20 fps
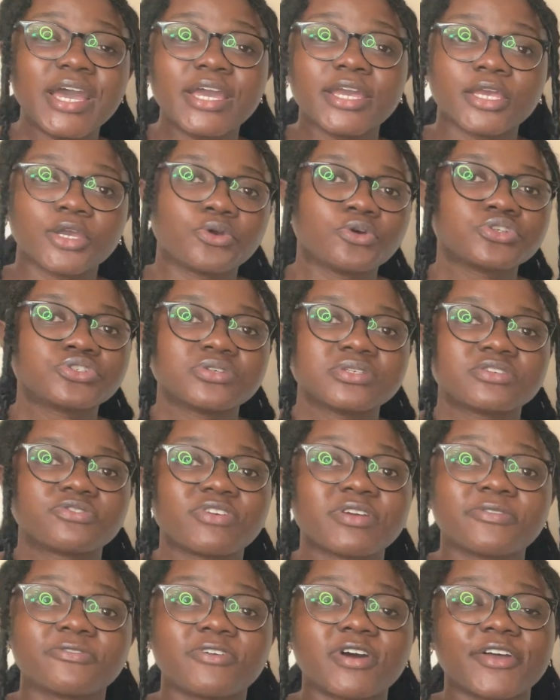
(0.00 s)
he goes to his
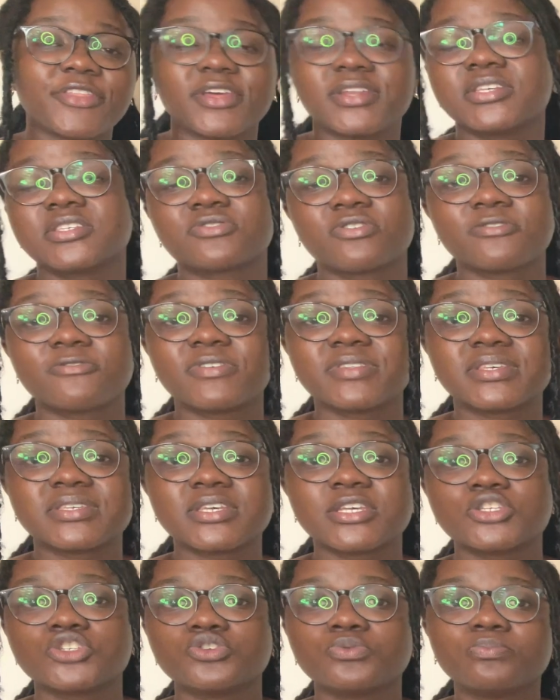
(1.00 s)
grandfather and his grandfather
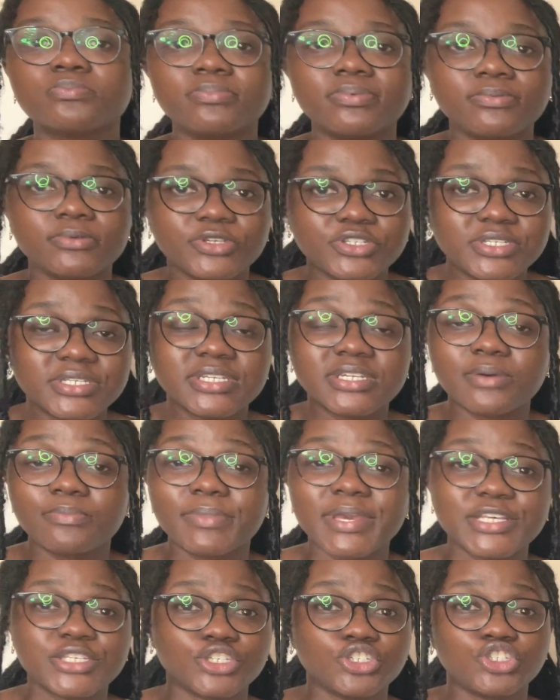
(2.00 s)
says, you did an
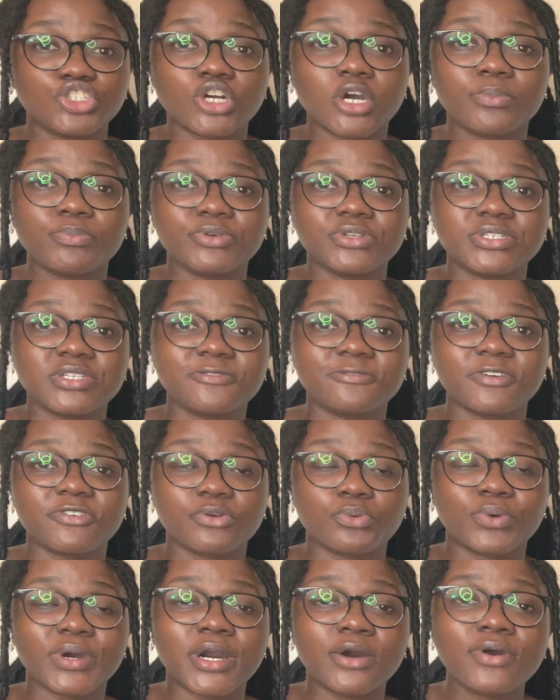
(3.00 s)
amazing job, you did very
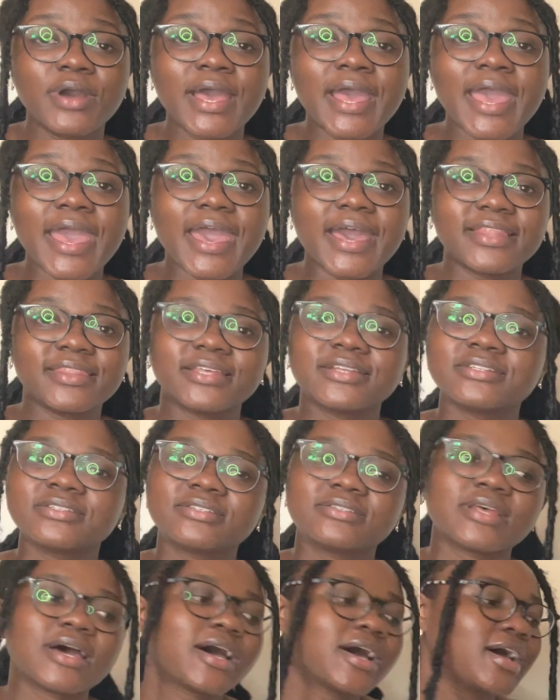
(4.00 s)
well. And then
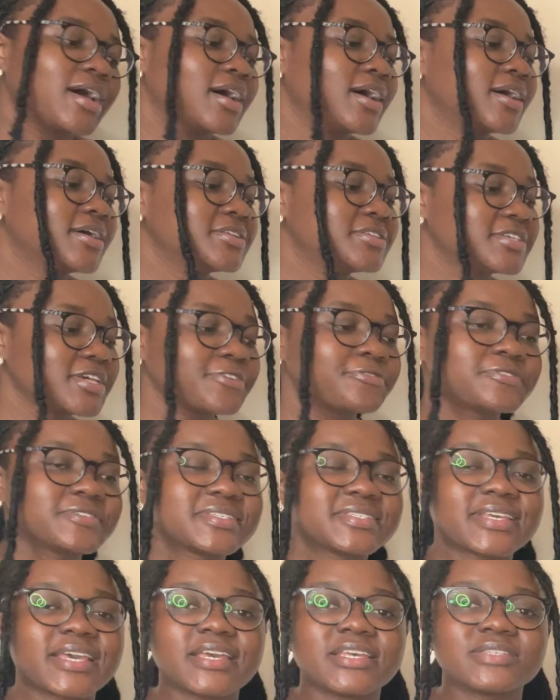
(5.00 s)
Tefo
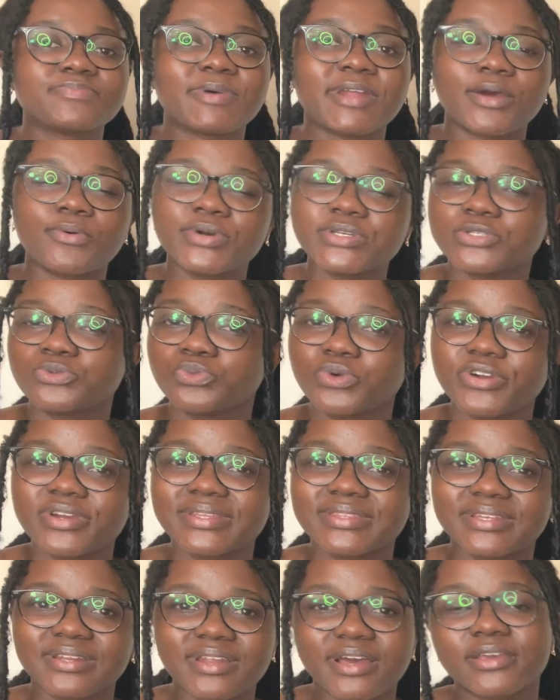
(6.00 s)
says, but I wasn't
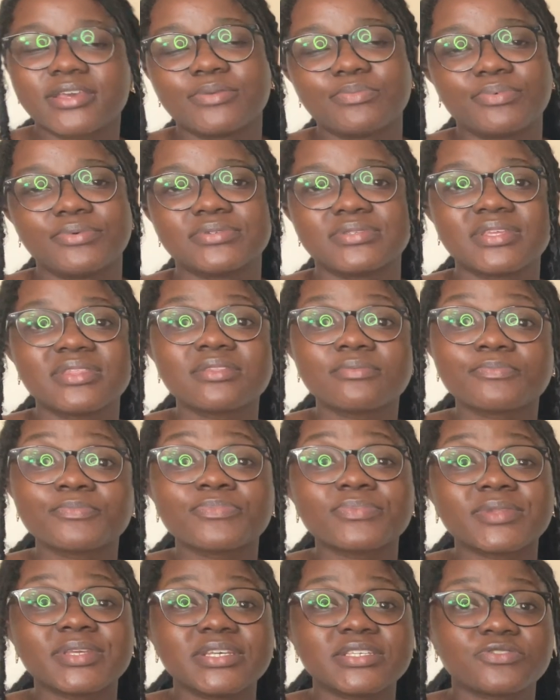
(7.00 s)
wearing the lucky boots. And
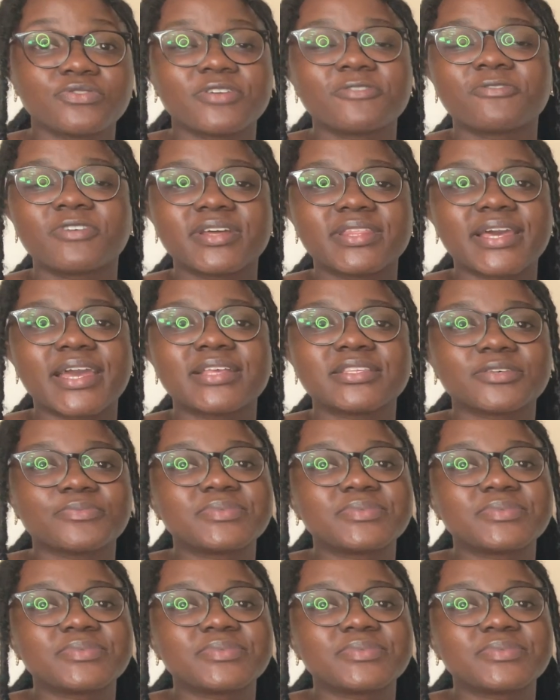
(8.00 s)
his grandfather ends up